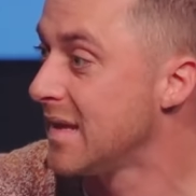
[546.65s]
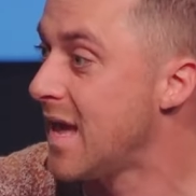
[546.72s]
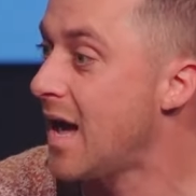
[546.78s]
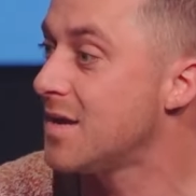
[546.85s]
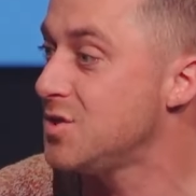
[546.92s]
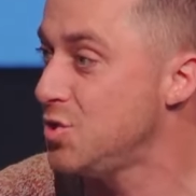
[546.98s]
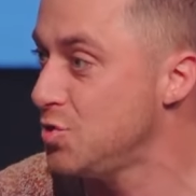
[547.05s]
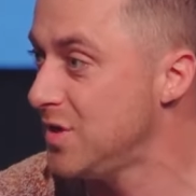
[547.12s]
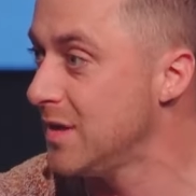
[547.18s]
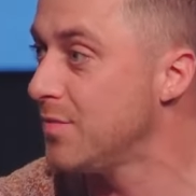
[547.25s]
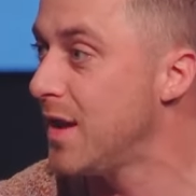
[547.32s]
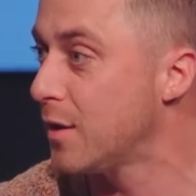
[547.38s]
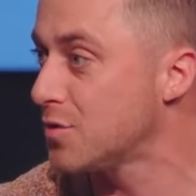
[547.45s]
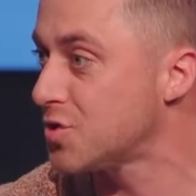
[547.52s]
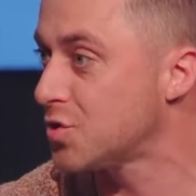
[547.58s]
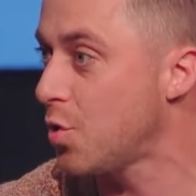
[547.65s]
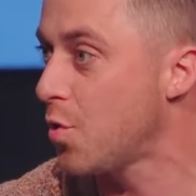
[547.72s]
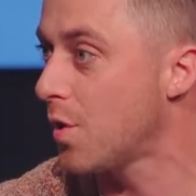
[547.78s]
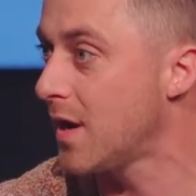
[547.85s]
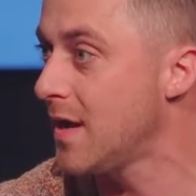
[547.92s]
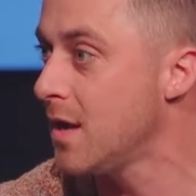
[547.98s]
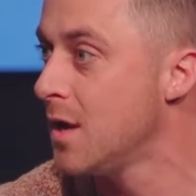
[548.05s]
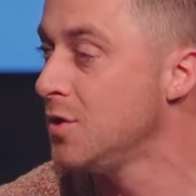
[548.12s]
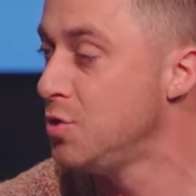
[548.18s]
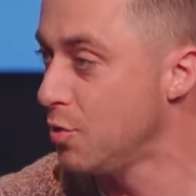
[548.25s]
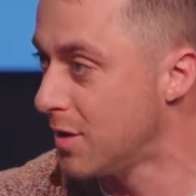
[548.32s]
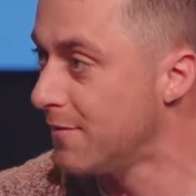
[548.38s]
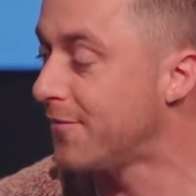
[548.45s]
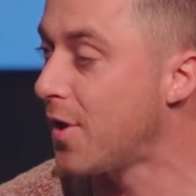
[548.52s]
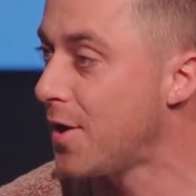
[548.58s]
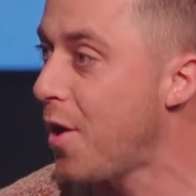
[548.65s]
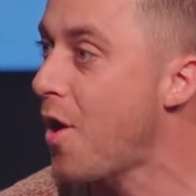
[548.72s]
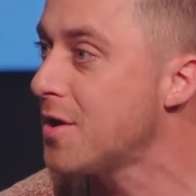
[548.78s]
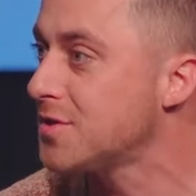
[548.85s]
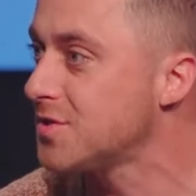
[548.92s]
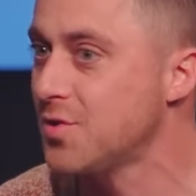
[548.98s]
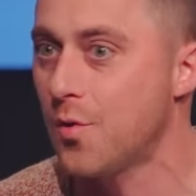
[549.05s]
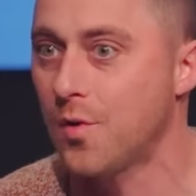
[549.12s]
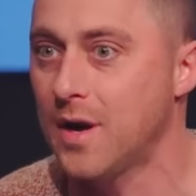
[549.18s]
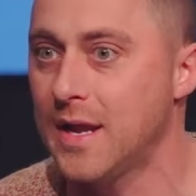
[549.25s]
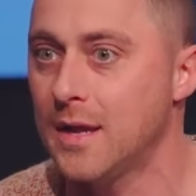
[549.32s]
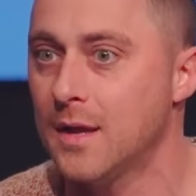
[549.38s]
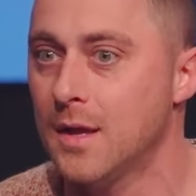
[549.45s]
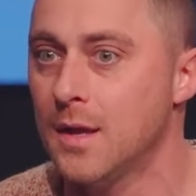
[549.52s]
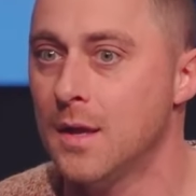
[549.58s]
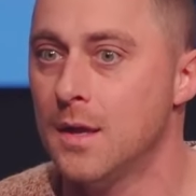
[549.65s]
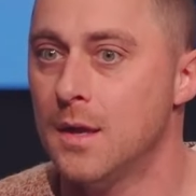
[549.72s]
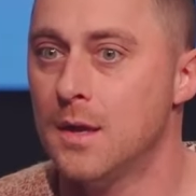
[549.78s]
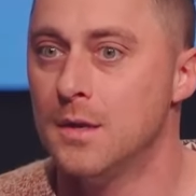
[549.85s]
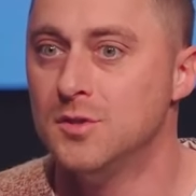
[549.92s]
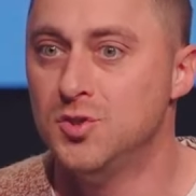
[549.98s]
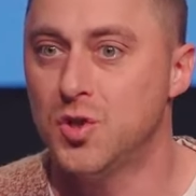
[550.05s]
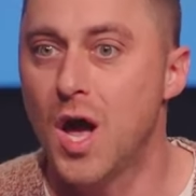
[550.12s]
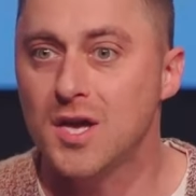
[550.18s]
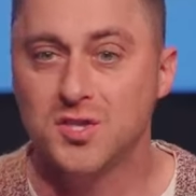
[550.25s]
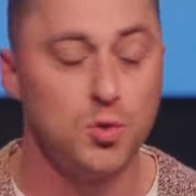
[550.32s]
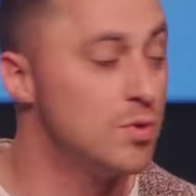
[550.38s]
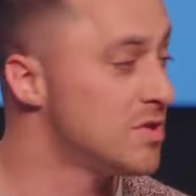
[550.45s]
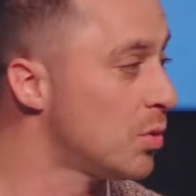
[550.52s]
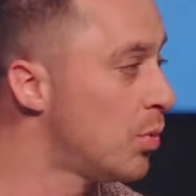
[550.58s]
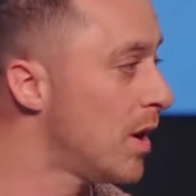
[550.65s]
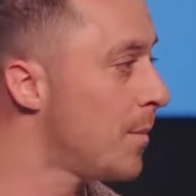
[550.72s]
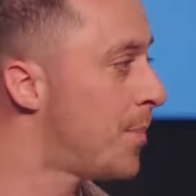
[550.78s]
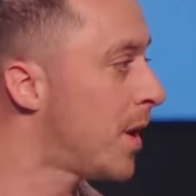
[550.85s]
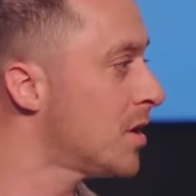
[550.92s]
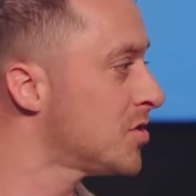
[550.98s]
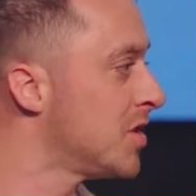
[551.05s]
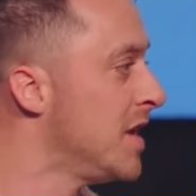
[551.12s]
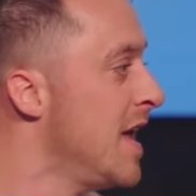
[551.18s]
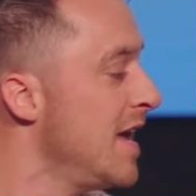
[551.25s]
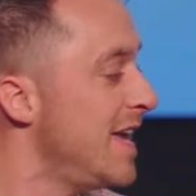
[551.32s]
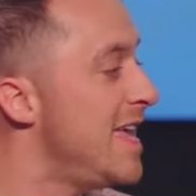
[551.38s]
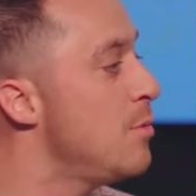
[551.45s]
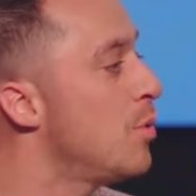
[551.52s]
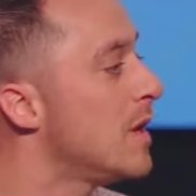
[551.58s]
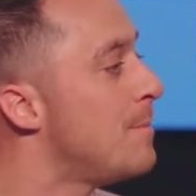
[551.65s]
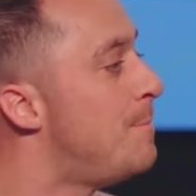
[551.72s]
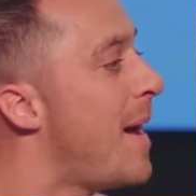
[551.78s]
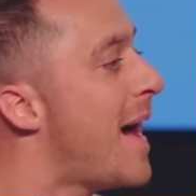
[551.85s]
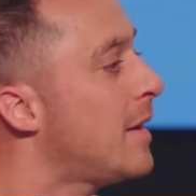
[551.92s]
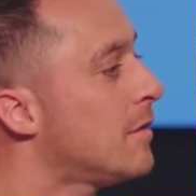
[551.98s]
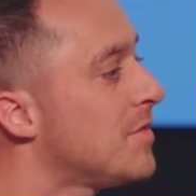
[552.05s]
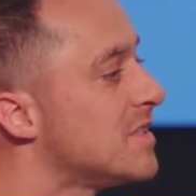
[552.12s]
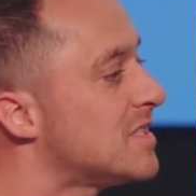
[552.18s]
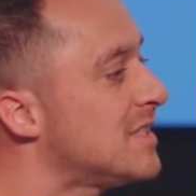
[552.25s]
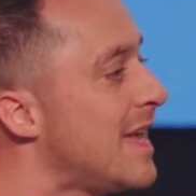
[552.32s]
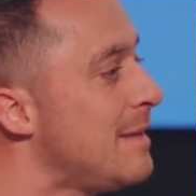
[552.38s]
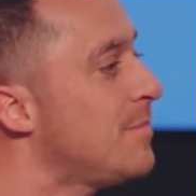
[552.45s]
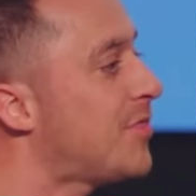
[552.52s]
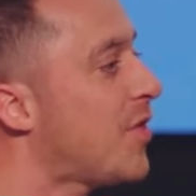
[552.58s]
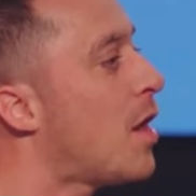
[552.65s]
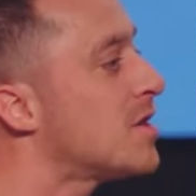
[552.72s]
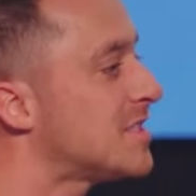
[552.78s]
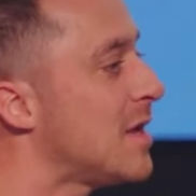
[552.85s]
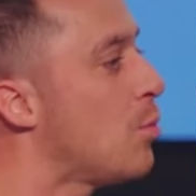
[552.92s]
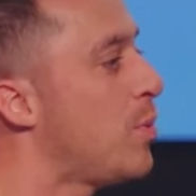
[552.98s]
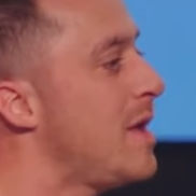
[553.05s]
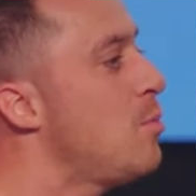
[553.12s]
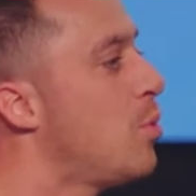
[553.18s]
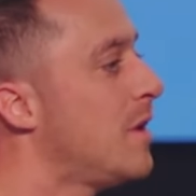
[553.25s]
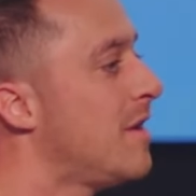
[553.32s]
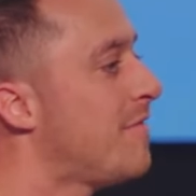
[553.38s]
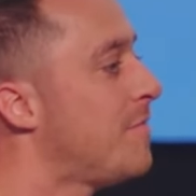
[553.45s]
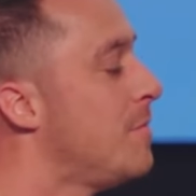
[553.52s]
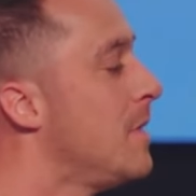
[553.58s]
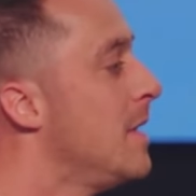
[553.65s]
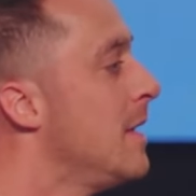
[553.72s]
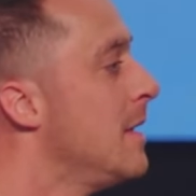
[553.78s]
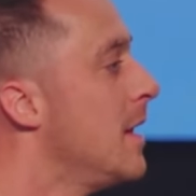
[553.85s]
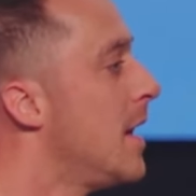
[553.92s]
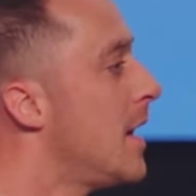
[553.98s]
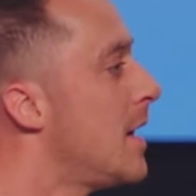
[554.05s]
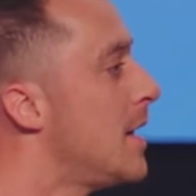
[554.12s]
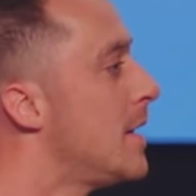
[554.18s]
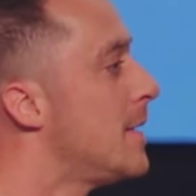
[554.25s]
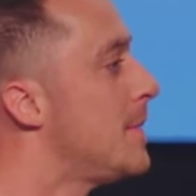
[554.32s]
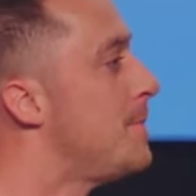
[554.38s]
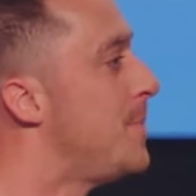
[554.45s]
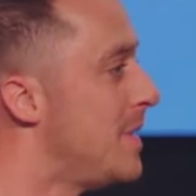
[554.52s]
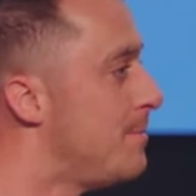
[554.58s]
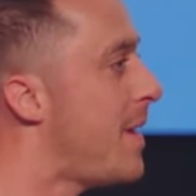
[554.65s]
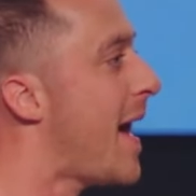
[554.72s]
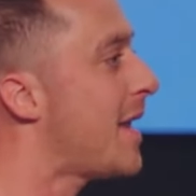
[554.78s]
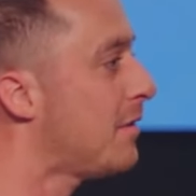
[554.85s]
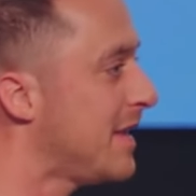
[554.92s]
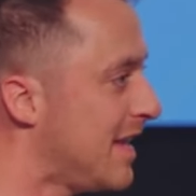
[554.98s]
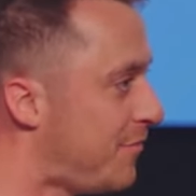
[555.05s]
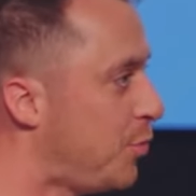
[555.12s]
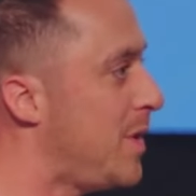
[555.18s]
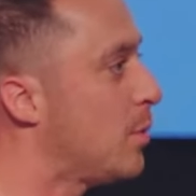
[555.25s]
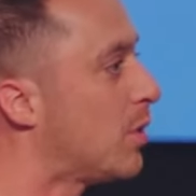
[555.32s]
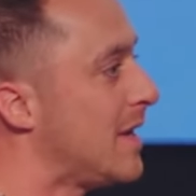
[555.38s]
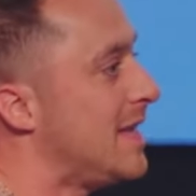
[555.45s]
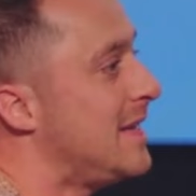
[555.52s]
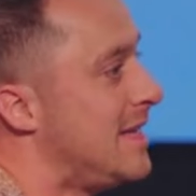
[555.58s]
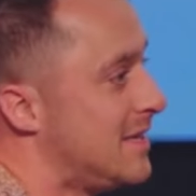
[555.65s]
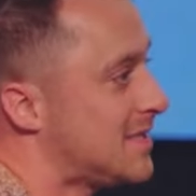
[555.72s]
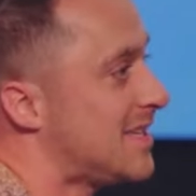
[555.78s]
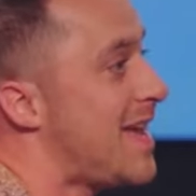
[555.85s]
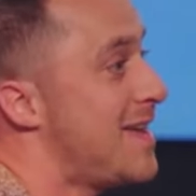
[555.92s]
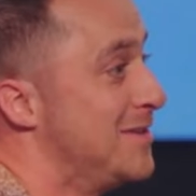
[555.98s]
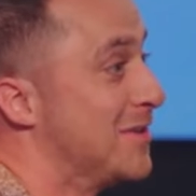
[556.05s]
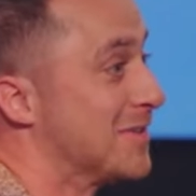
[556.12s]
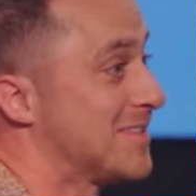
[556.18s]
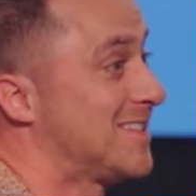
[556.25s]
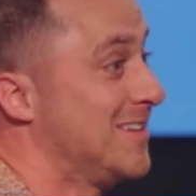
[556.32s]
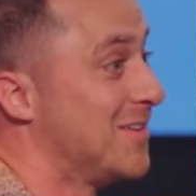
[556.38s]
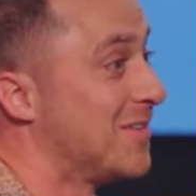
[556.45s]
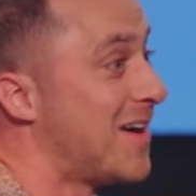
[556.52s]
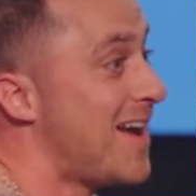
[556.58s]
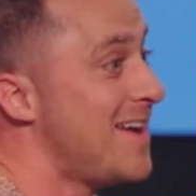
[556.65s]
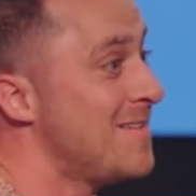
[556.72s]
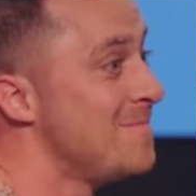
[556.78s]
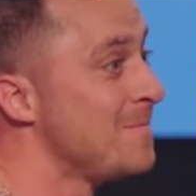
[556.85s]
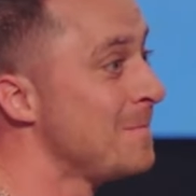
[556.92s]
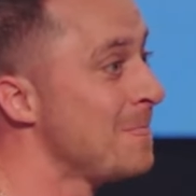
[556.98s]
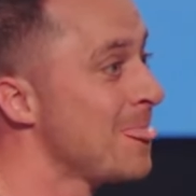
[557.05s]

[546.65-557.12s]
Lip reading: God is using their story to confront our story. Joshua was a real person. He would have battled the same thoughts that we would have been battling if we were in his sandals, right?